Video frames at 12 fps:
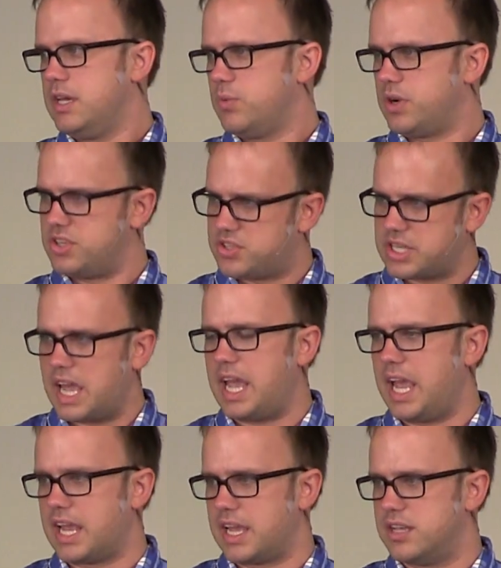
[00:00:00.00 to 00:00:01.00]
What he's
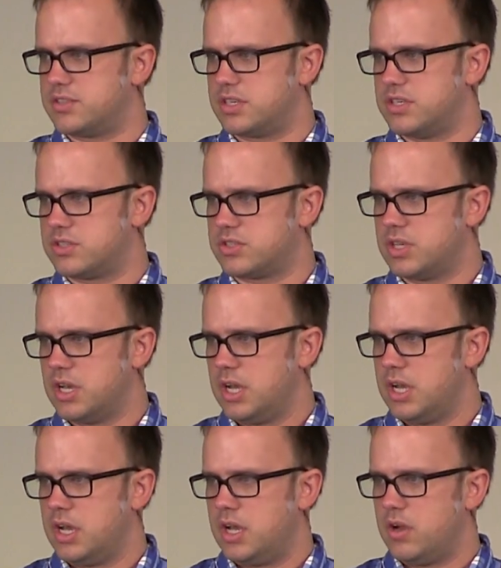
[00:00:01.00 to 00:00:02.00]
saying is
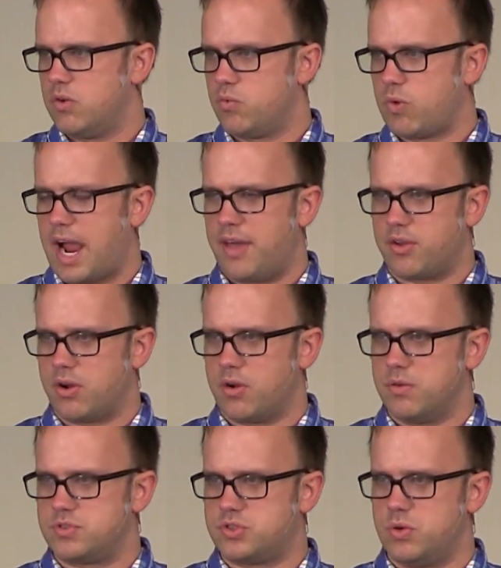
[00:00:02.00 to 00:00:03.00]

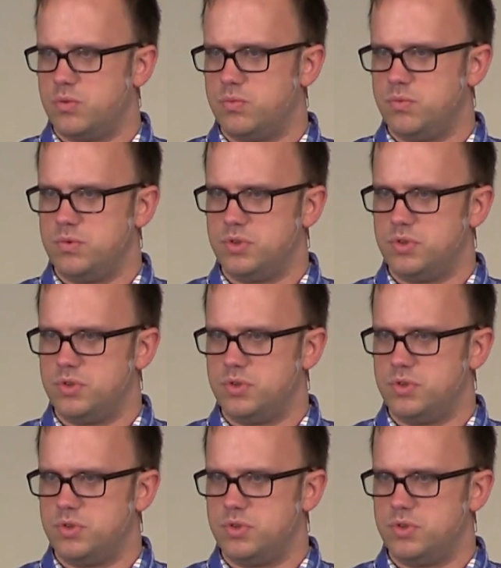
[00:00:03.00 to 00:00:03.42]
rather to